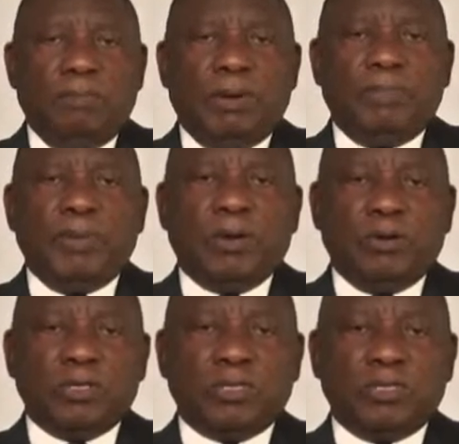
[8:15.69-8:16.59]
but
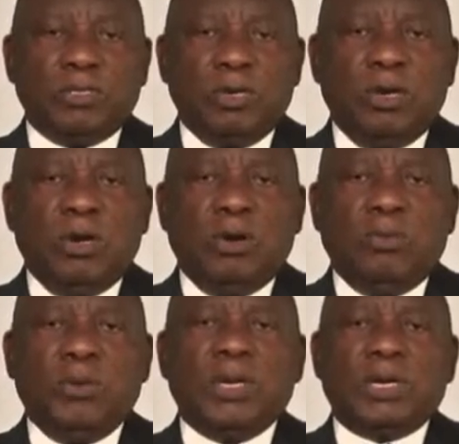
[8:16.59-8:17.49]
because
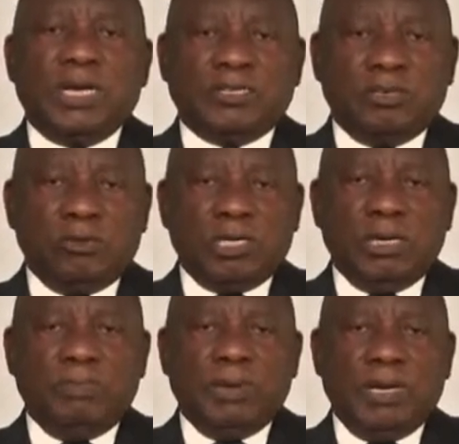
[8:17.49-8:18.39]
we
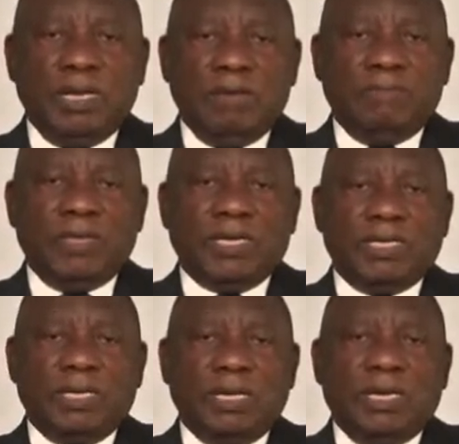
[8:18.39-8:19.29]
resolutely believe
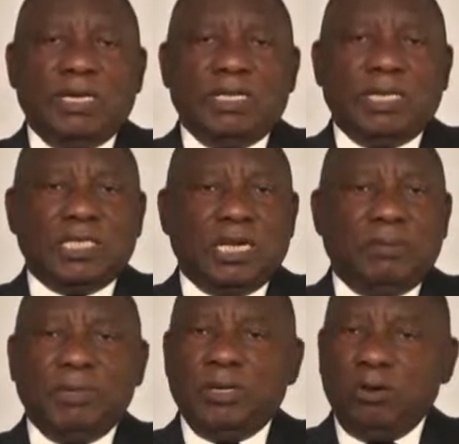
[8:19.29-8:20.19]
that there
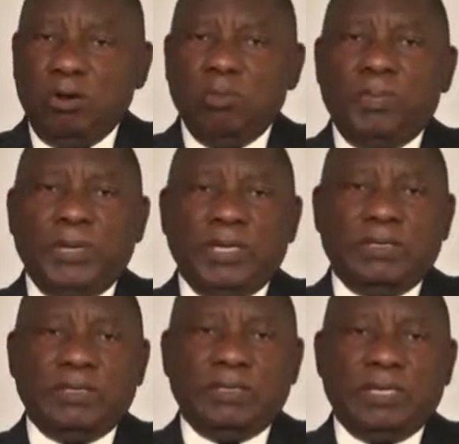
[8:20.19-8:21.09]
shall be no
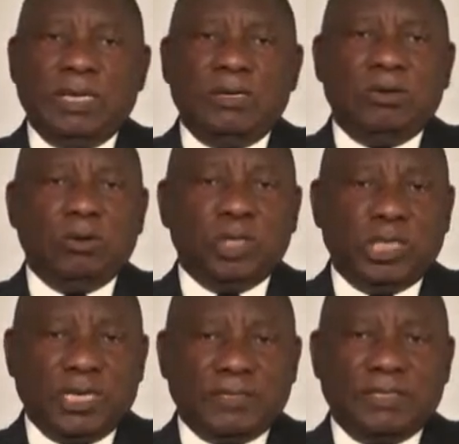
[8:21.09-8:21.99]
peace and no
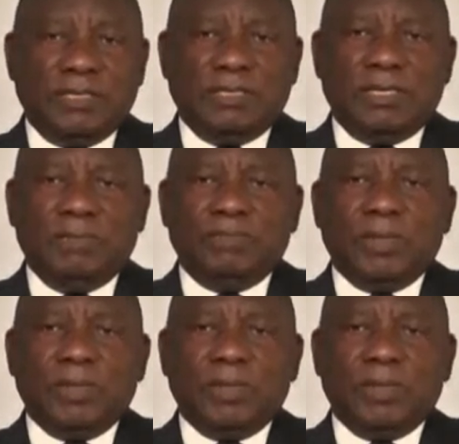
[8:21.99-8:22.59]
justice